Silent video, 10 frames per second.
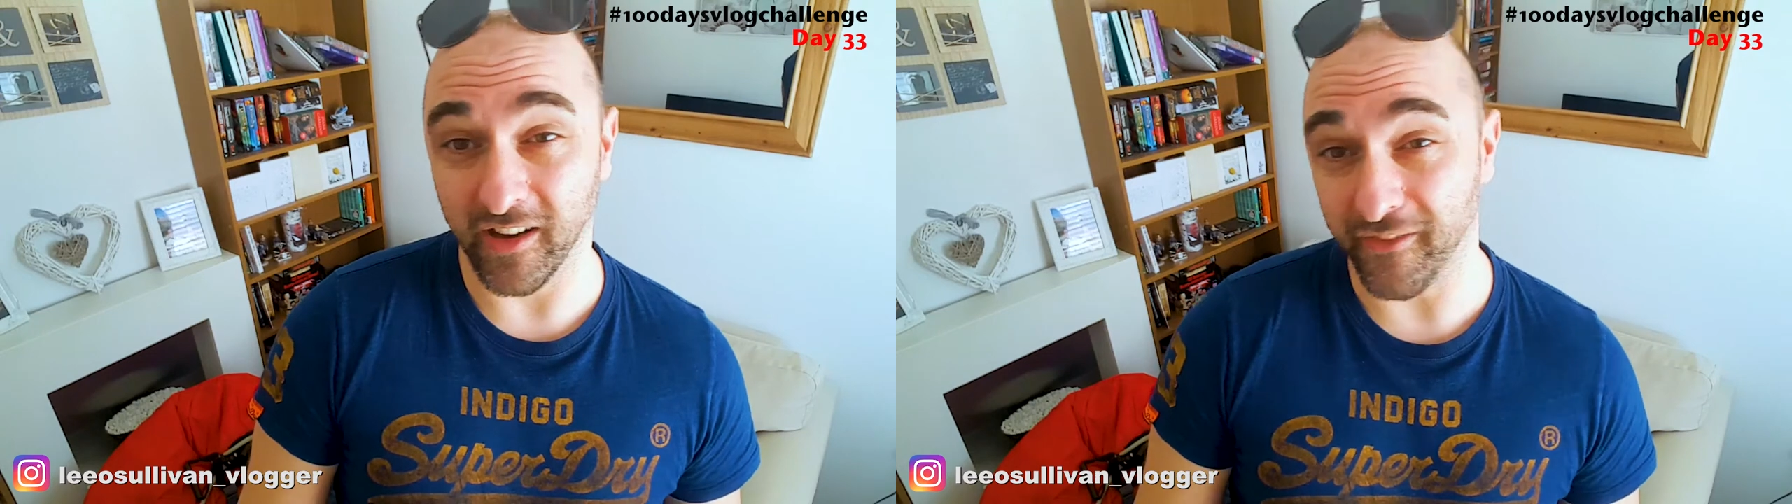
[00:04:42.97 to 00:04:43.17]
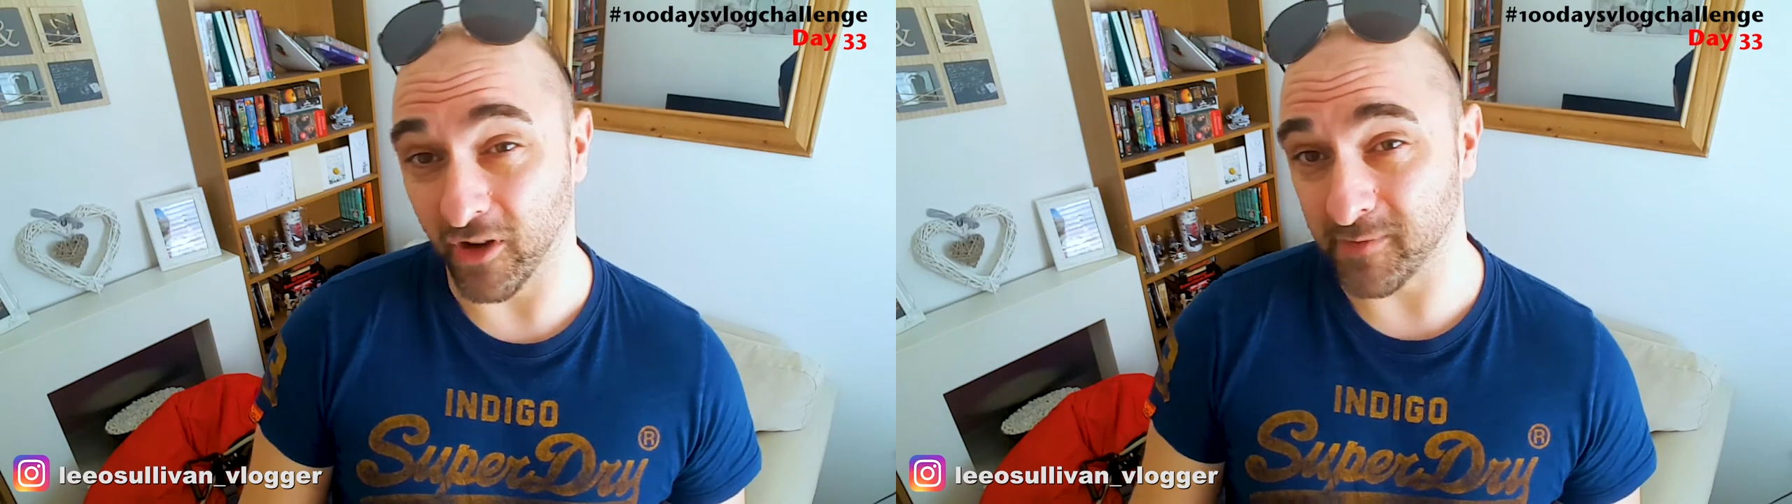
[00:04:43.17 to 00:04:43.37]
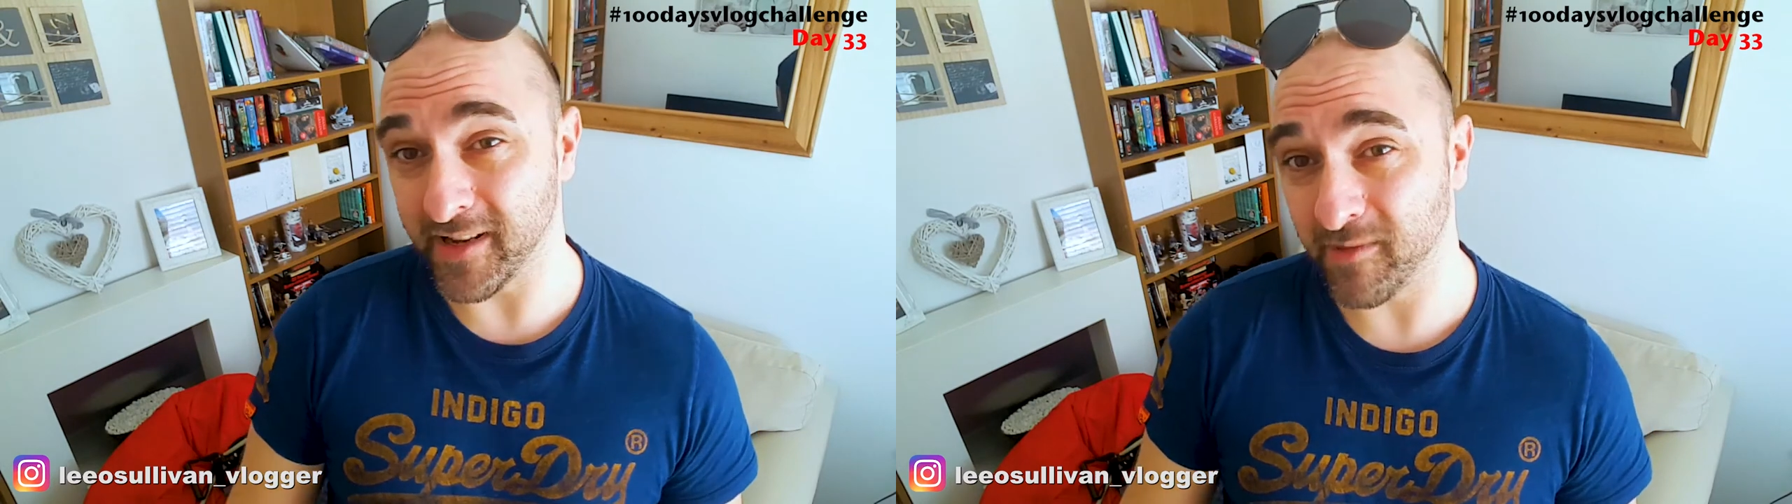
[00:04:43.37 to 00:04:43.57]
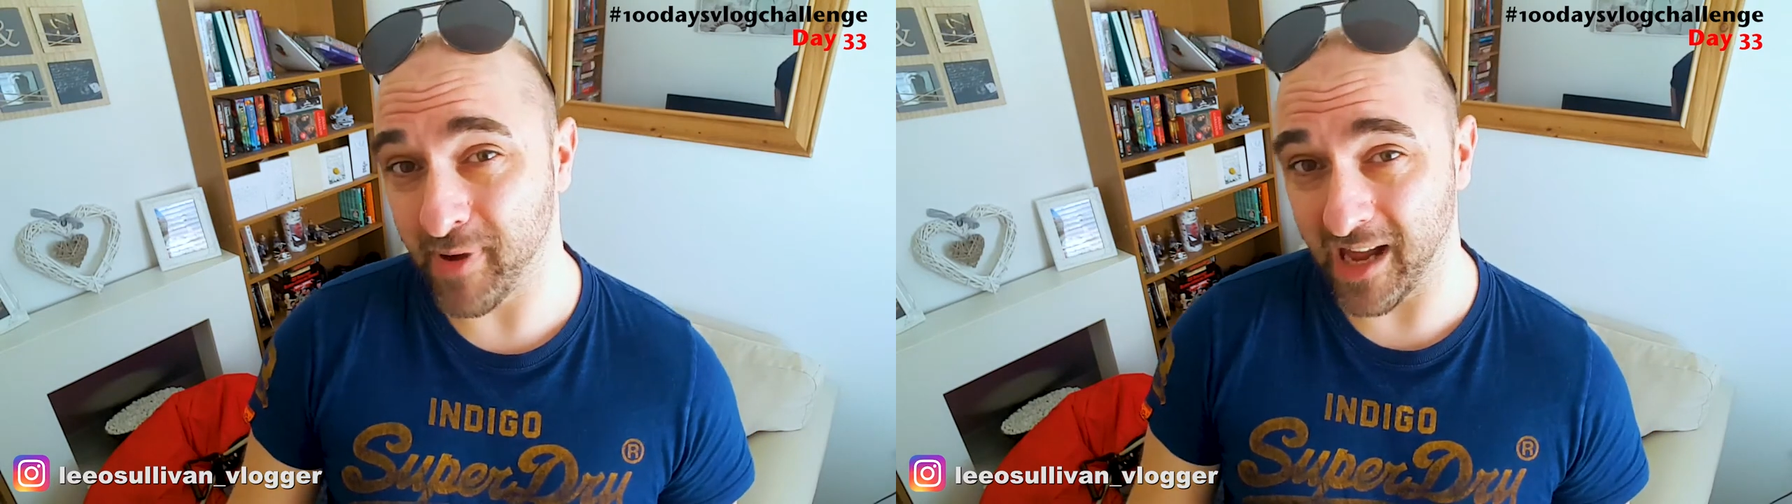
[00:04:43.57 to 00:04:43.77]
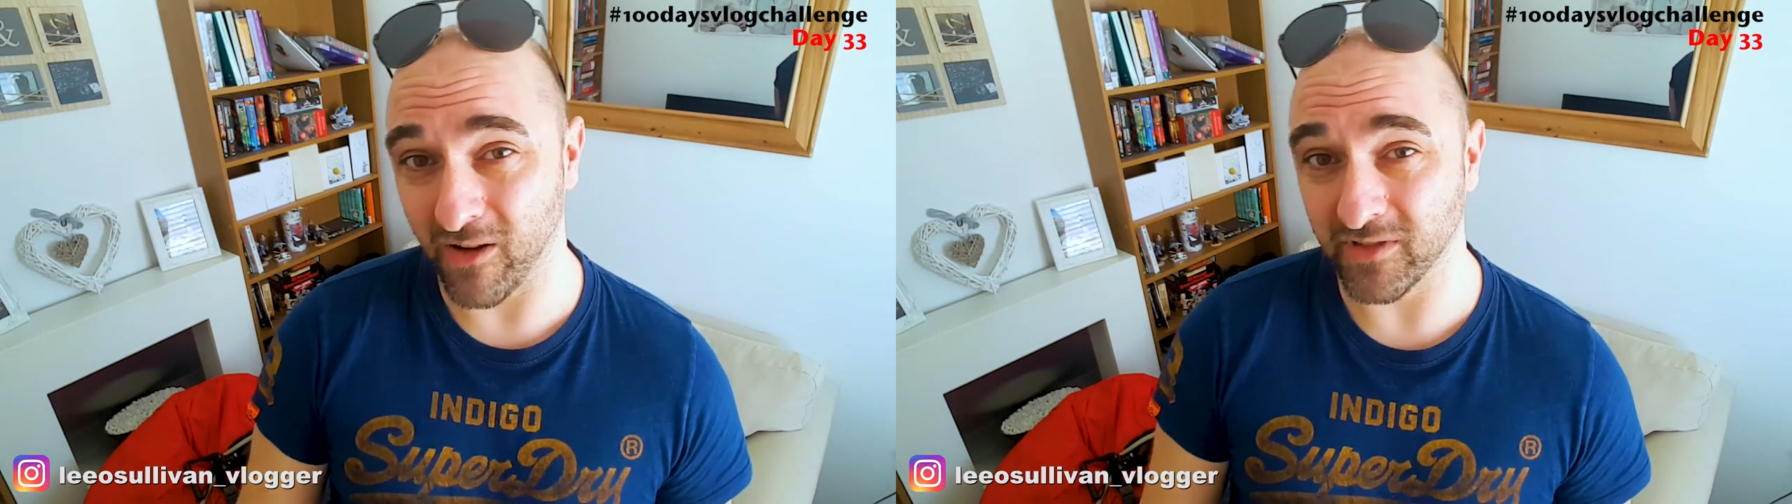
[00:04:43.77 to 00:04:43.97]
if I spend
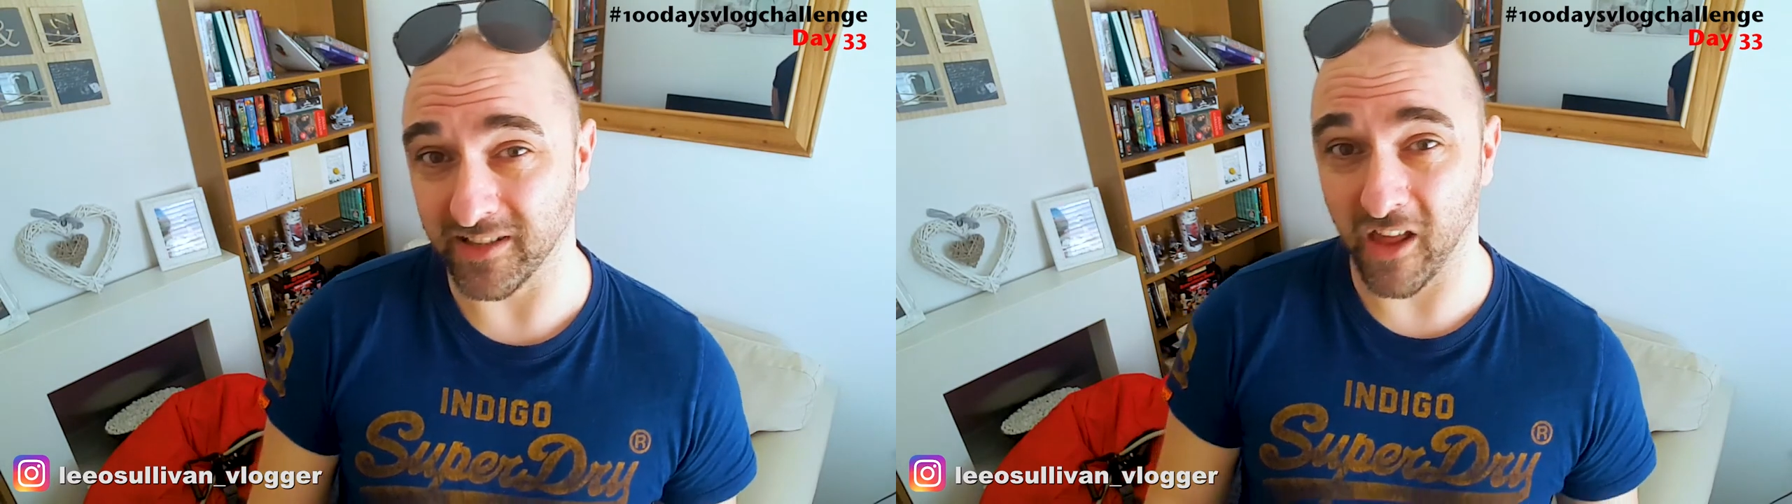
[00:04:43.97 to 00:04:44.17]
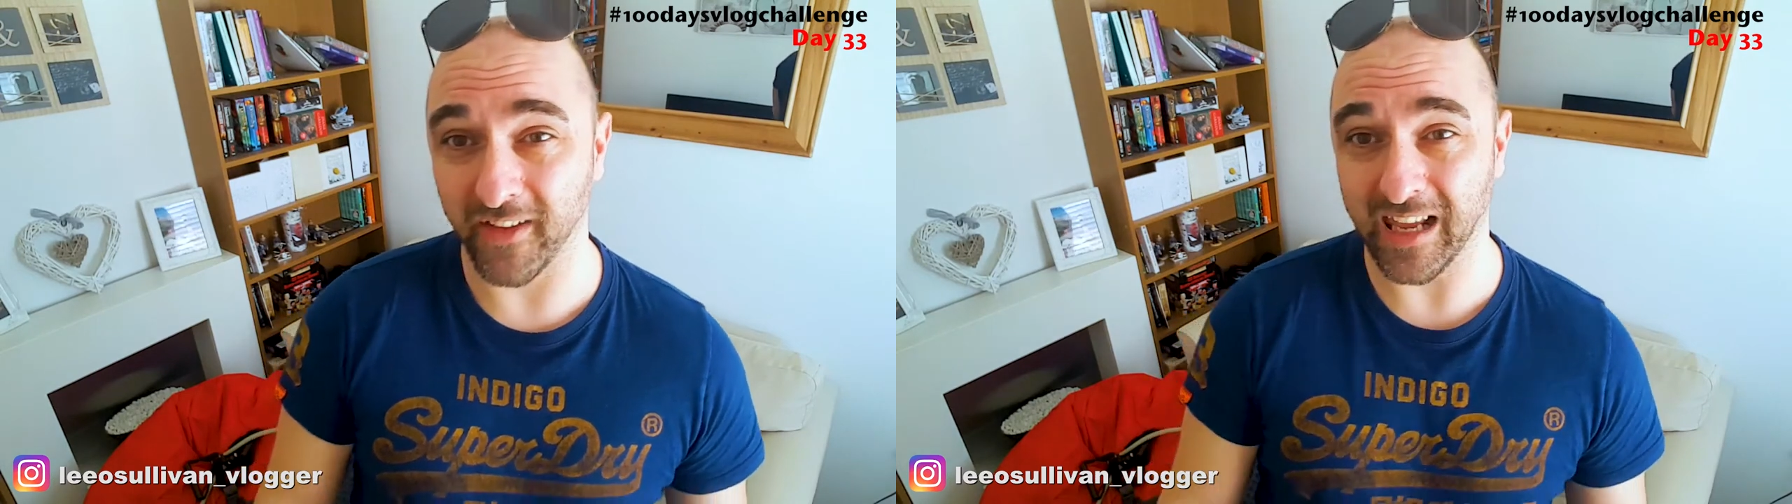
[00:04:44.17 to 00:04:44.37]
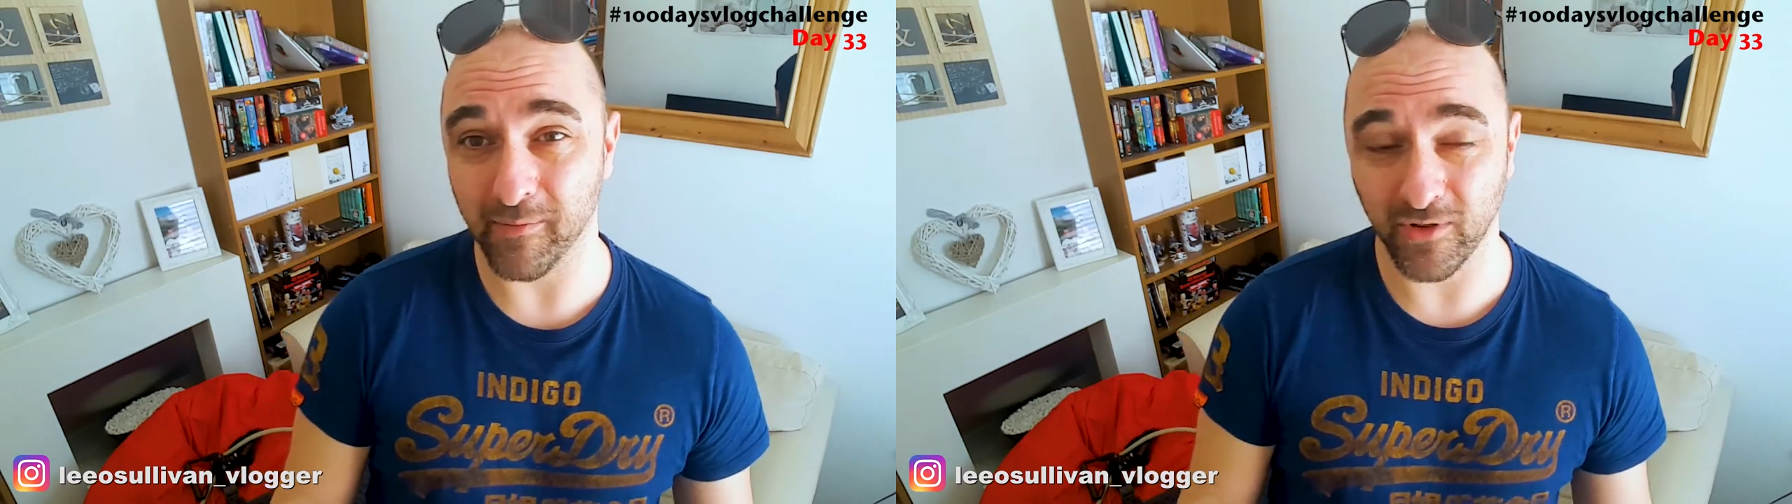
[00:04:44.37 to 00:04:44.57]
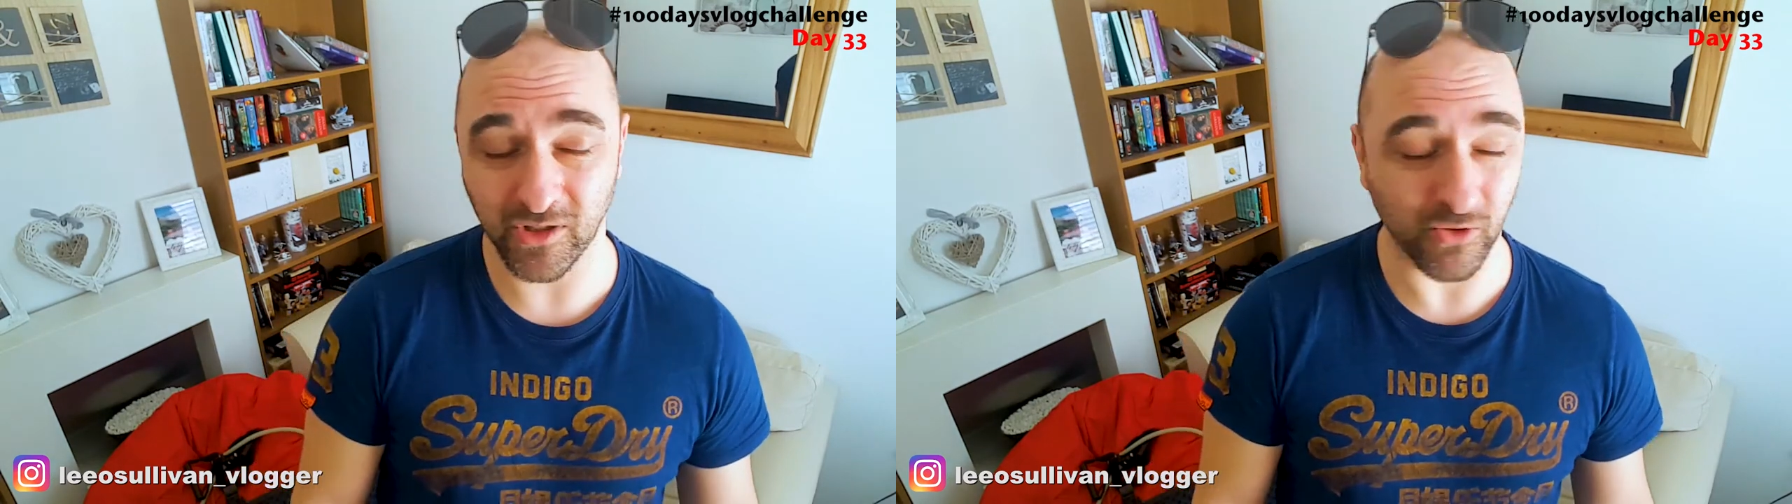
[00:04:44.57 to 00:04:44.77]
£1 and nothing happens